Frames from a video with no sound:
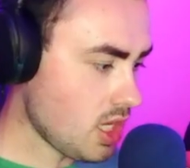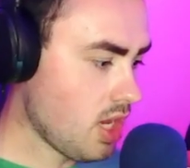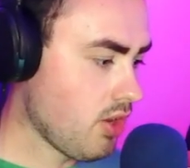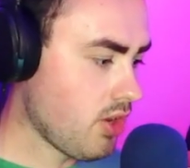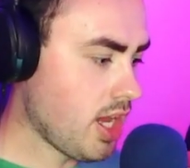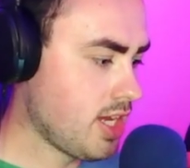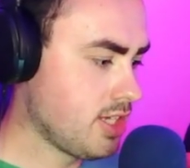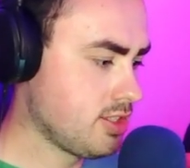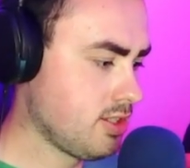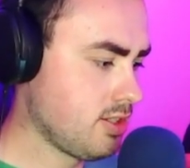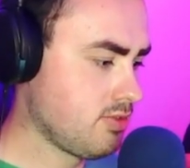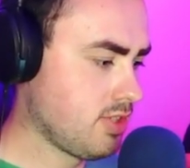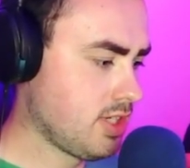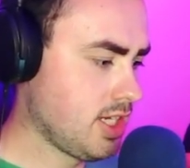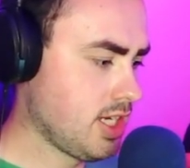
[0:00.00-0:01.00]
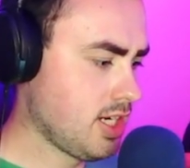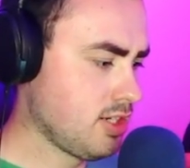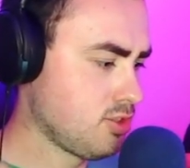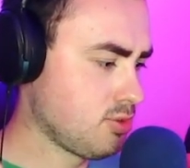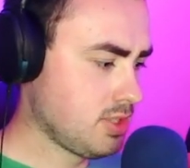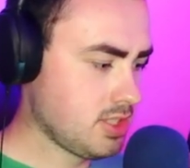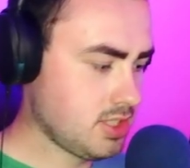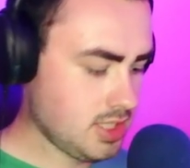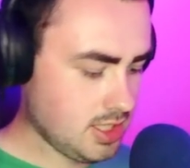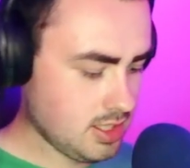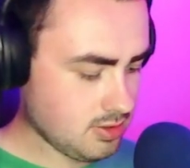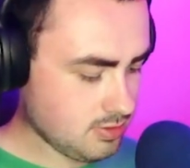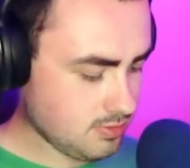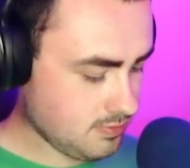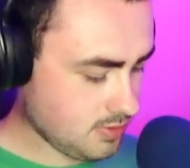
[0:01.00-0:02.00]
Okay, so running 20
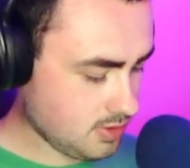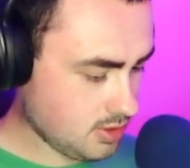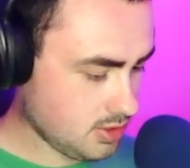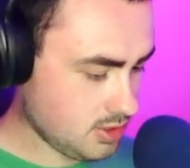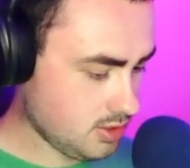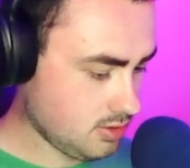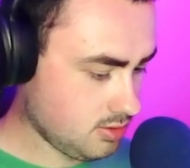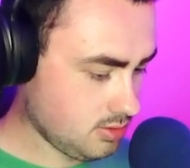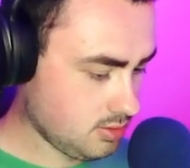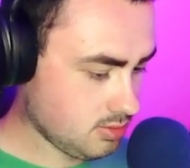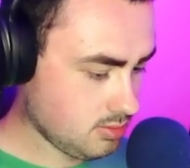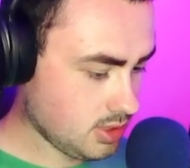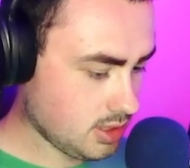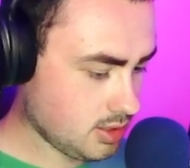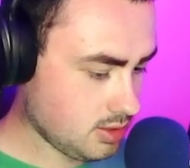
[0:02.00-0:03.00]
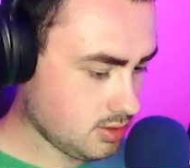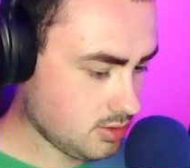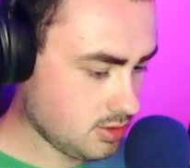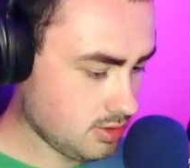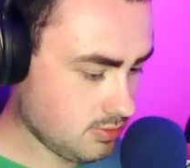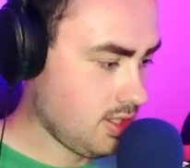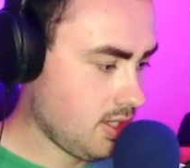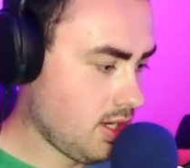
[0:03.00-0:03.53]
odd, 30 odd, all that kind of stuff.